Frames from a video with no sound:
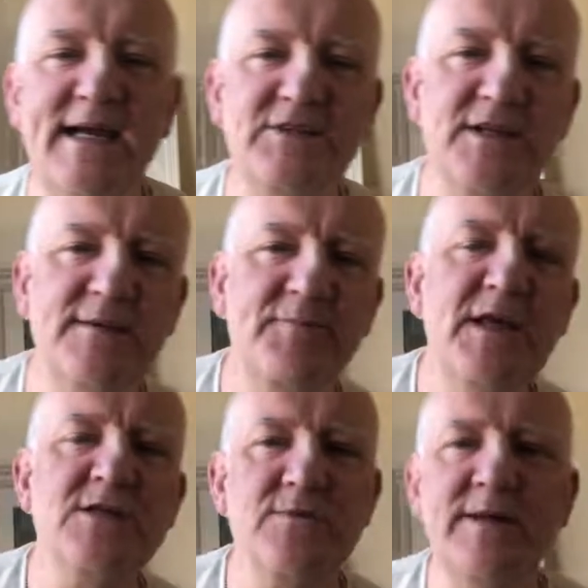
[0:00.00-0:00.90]
actually.
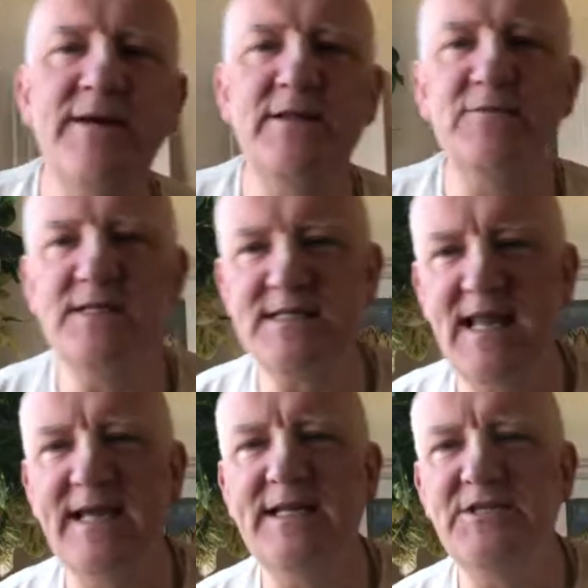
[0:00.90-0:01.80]
So anyway, there was this
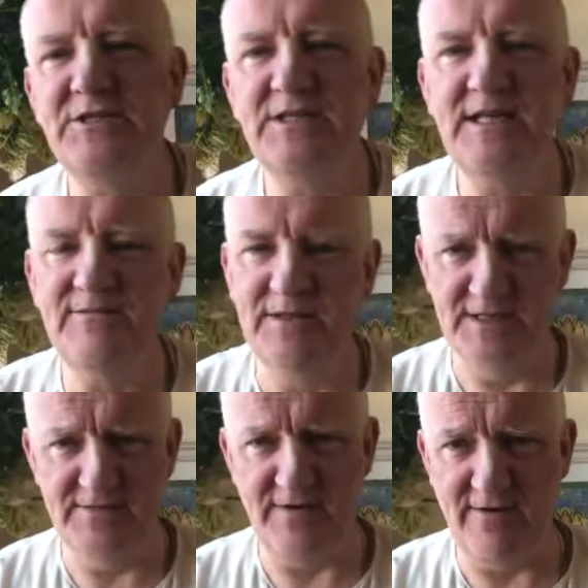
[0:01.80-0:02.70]
lady. She lived in
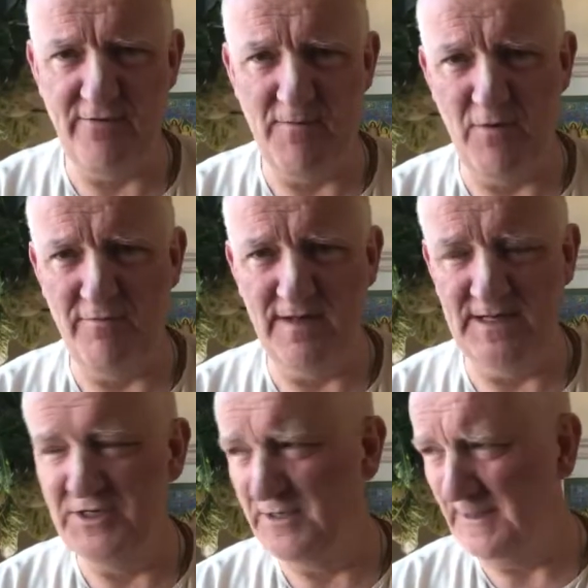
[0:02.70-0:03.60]
this very remote
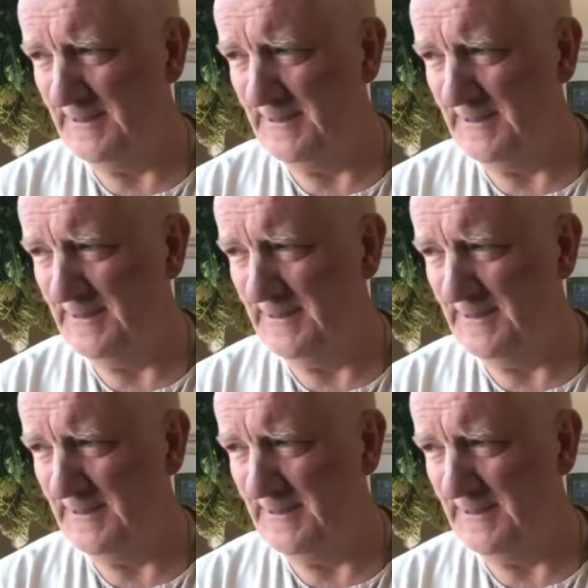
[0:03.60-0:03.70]
village,